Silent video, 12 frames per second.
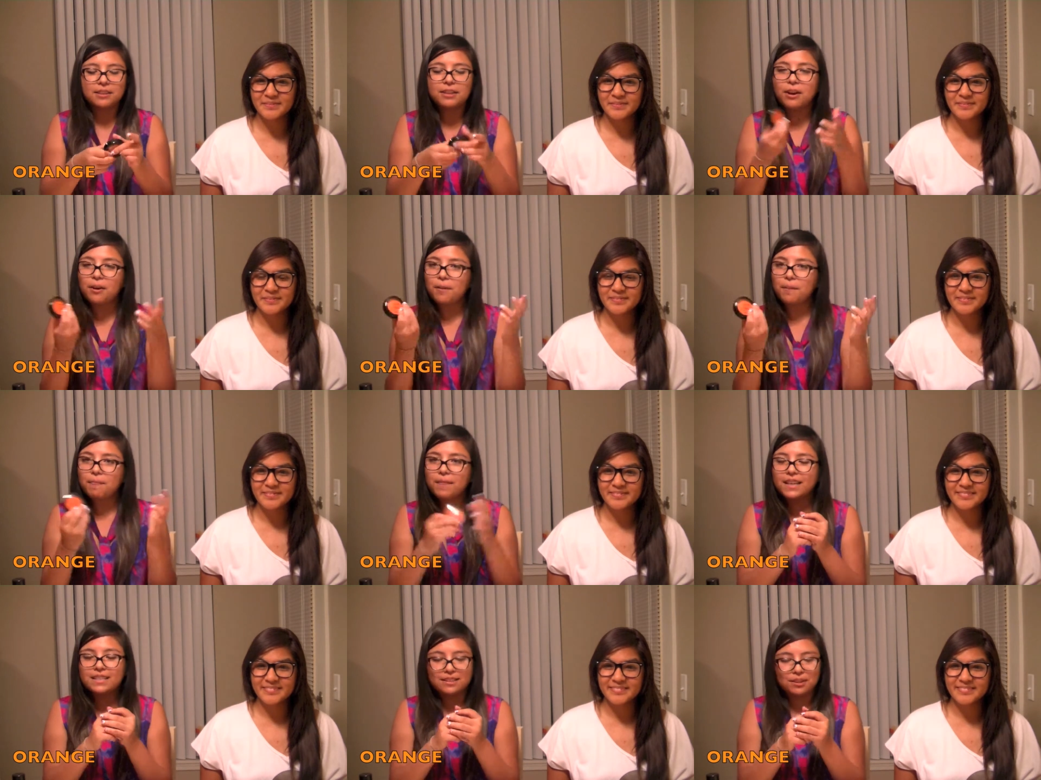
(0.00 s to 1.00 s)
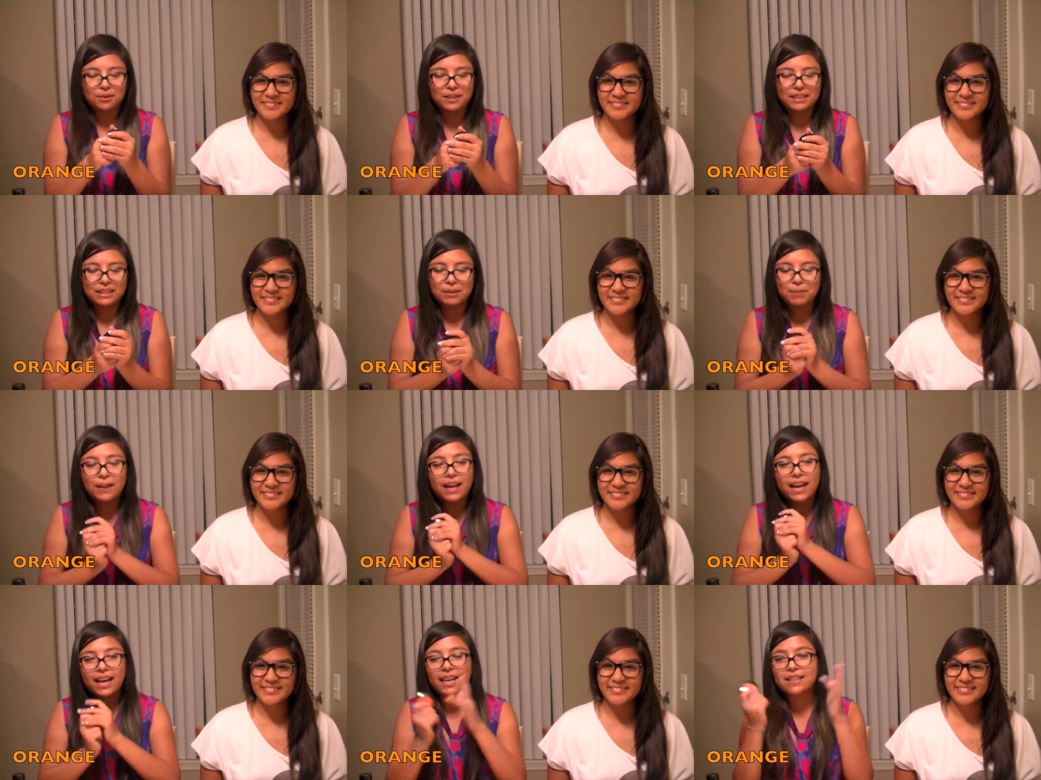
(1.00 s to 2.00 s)
Speaker 1: you know it's so easy to
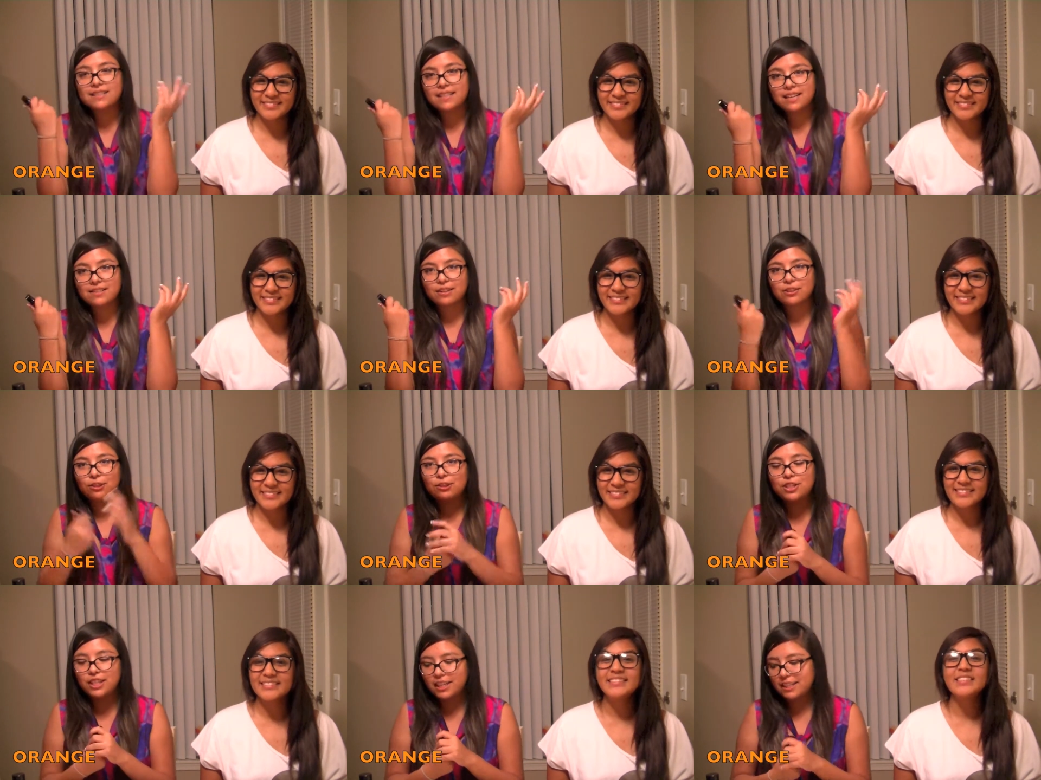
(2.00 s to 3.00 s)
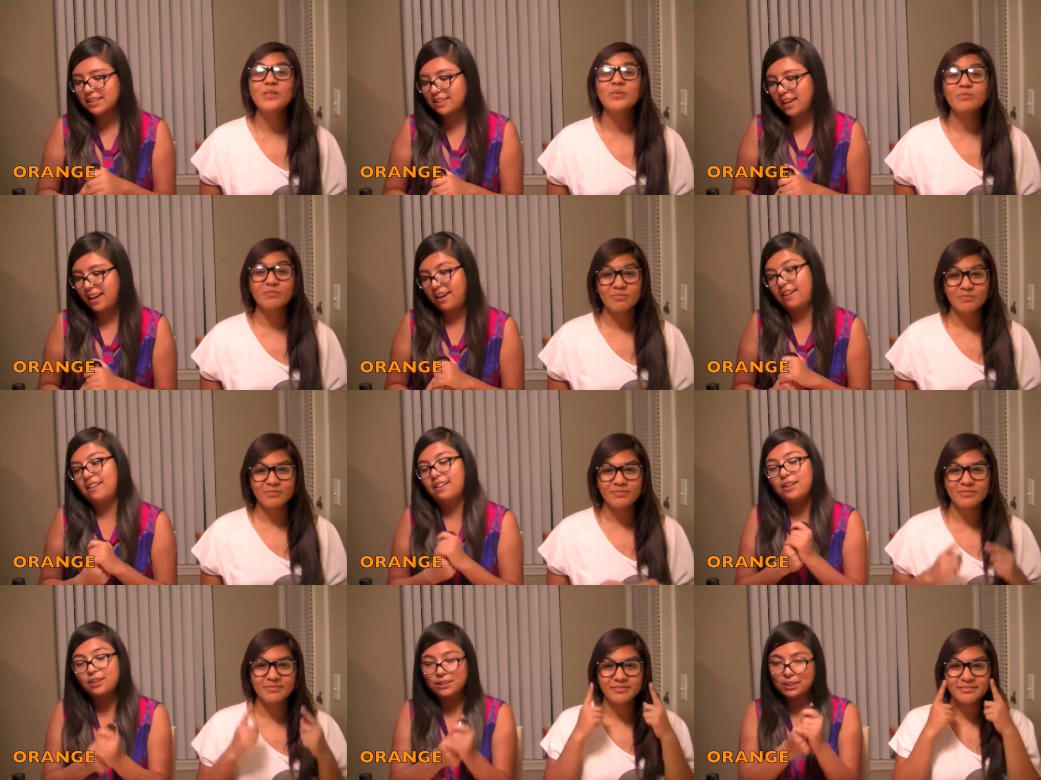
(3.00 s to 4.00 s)
apply it stays on your cheeks and
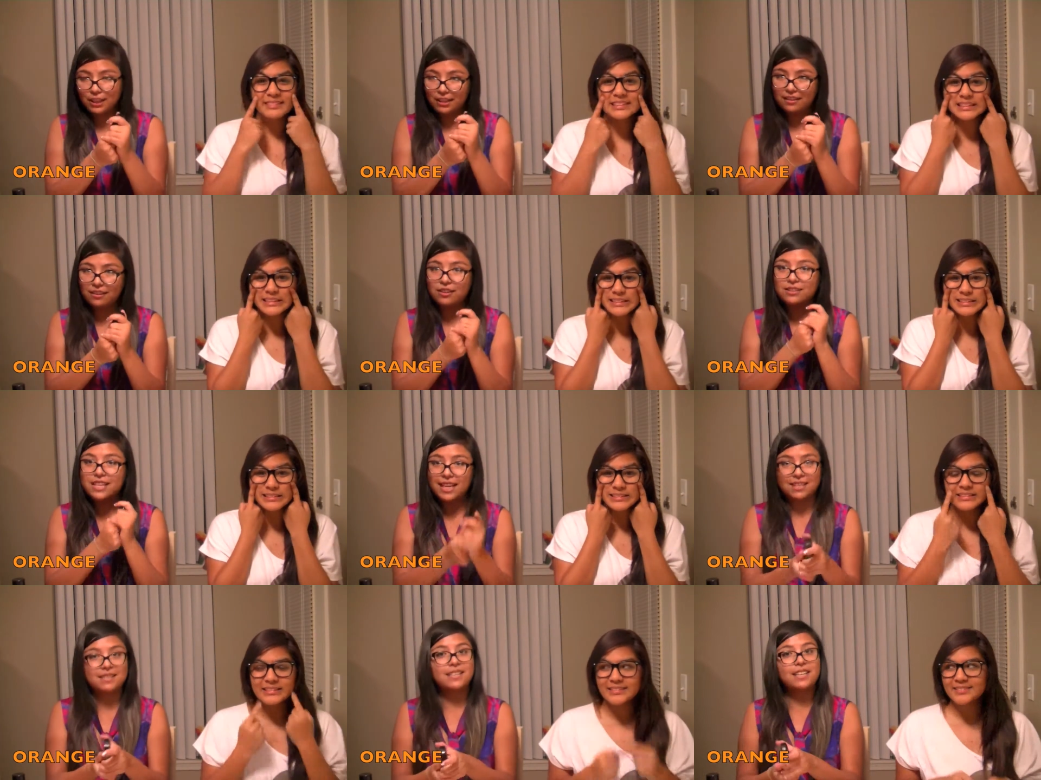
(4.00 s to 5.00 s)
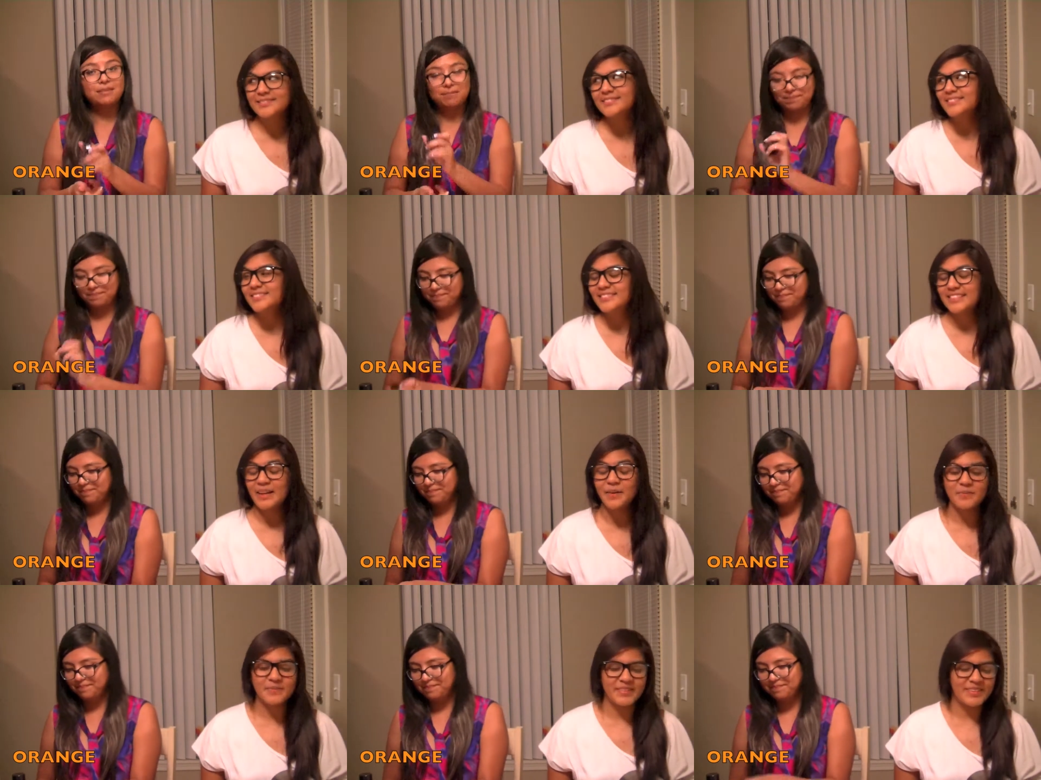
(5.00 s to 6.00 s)
looks good on tan skin
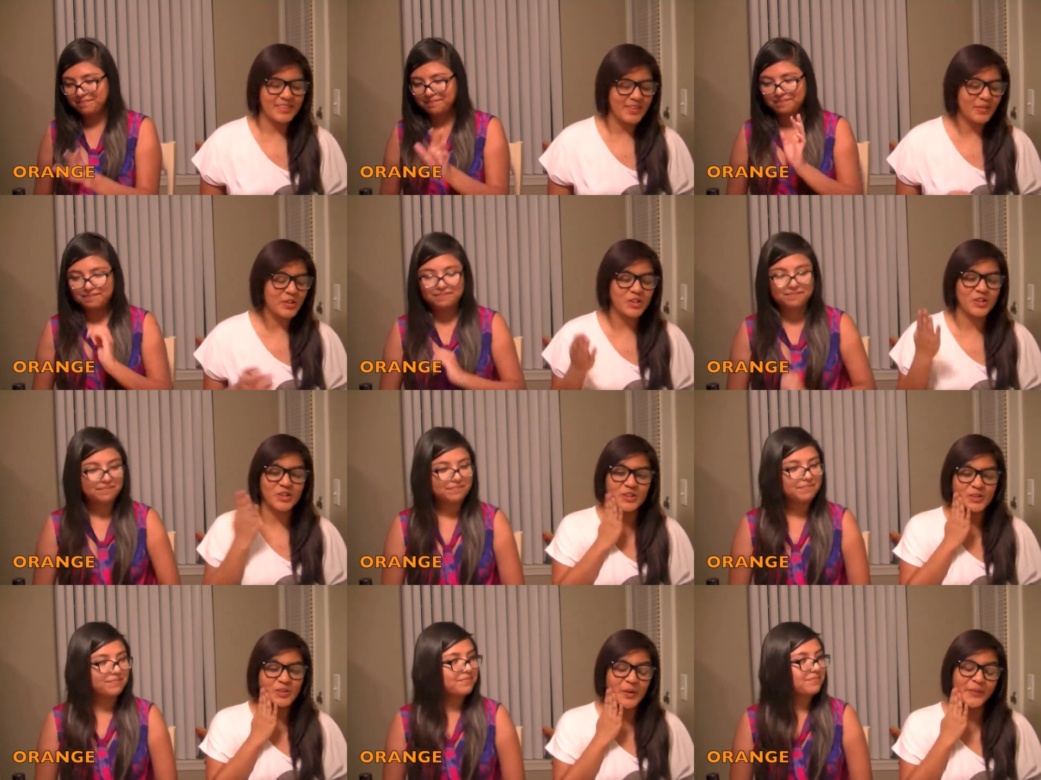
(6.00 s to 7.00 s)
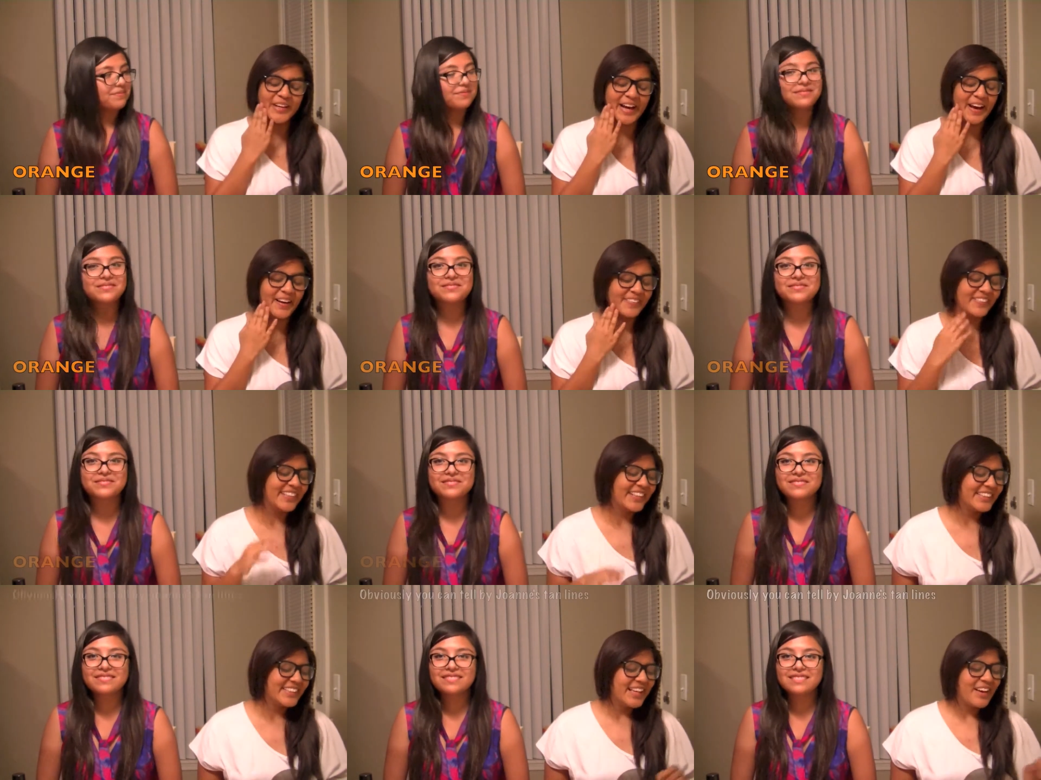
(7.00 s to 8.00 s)
Speaker 2: yep which you know we have
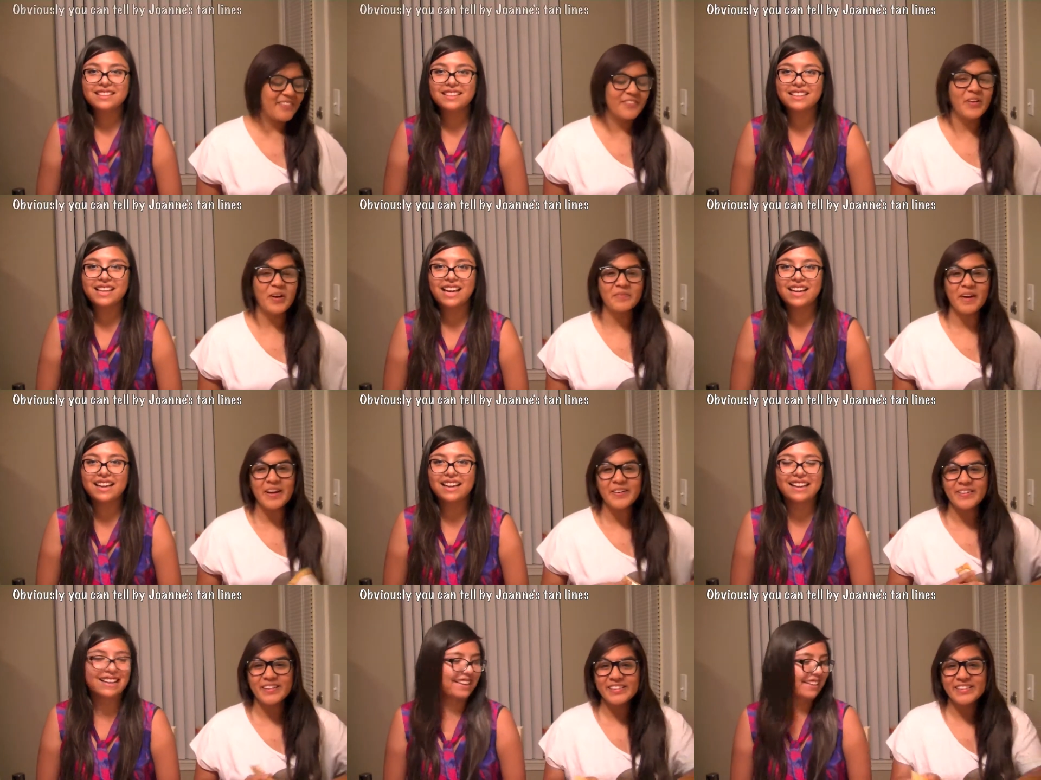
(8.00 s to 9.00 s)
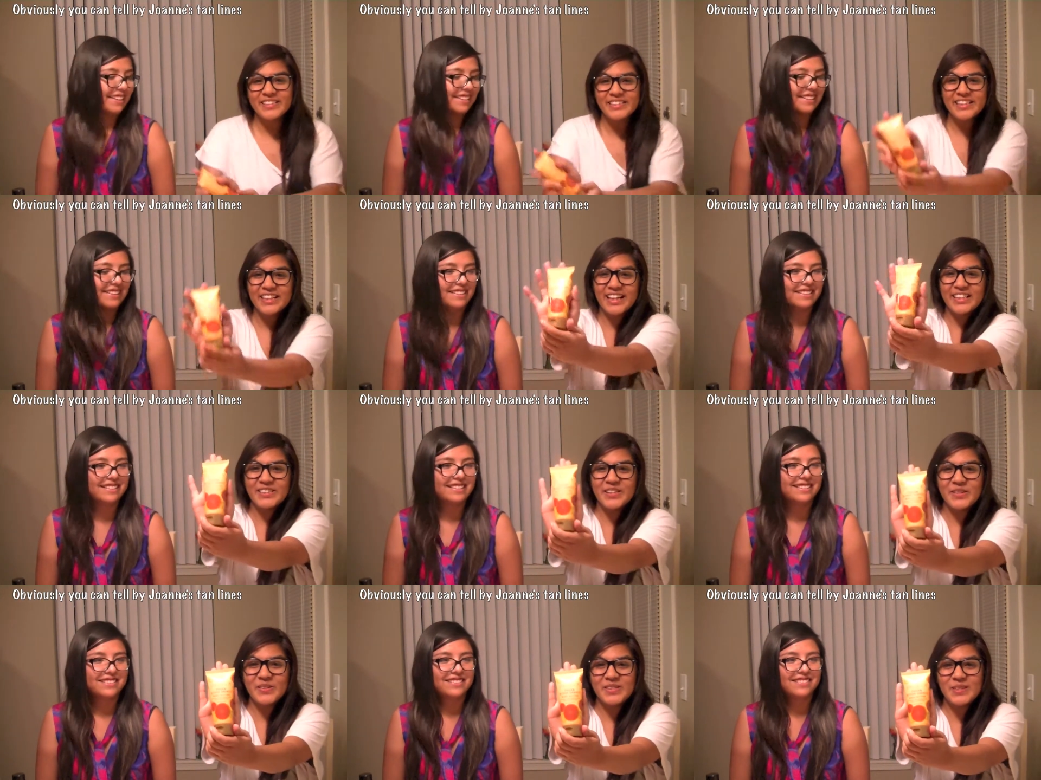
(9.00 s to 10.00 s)
for my orange, I
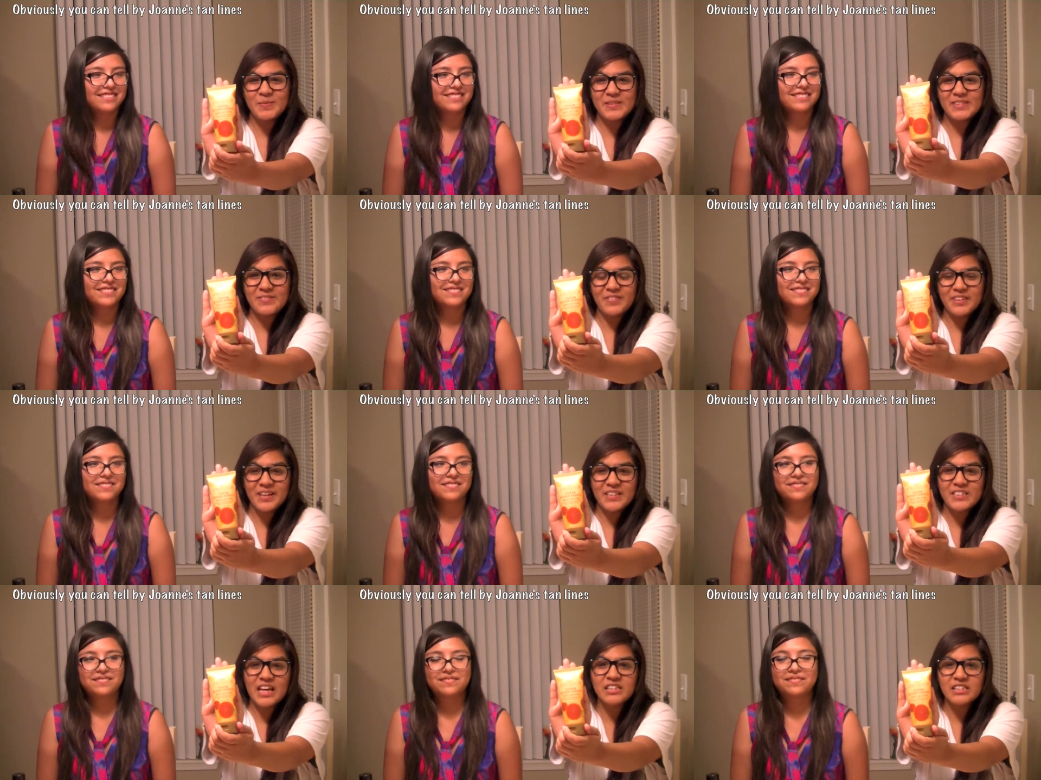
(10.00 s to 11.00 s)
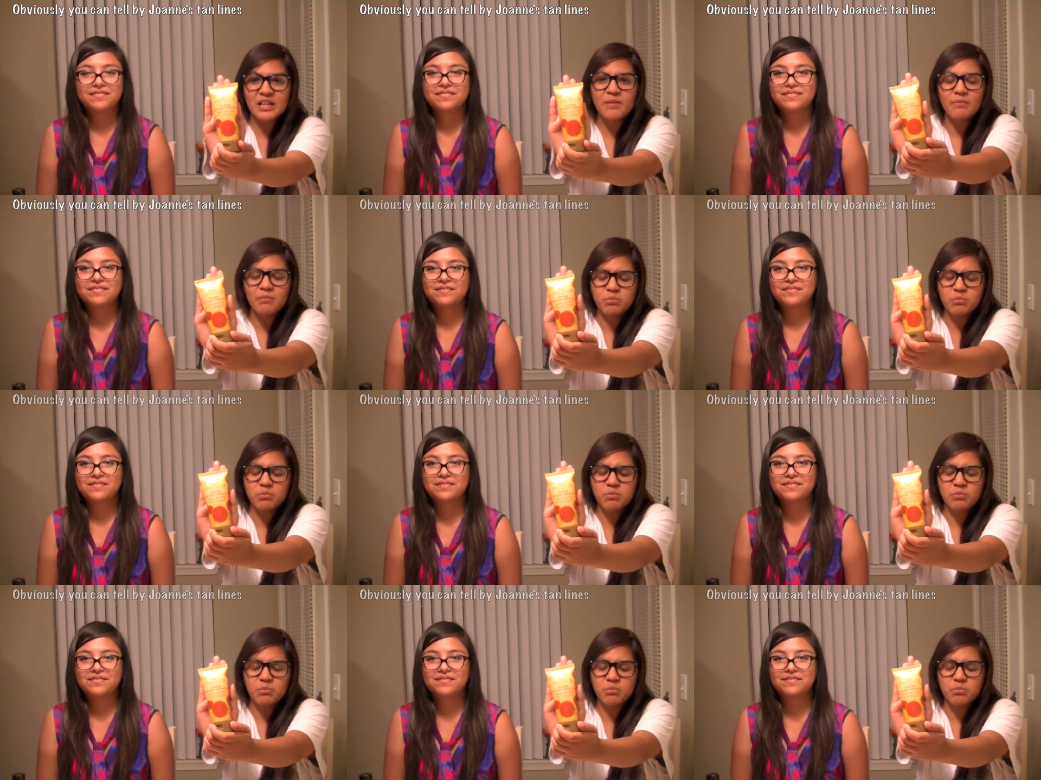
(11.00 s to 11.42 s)
chose the Pacifica Tuscan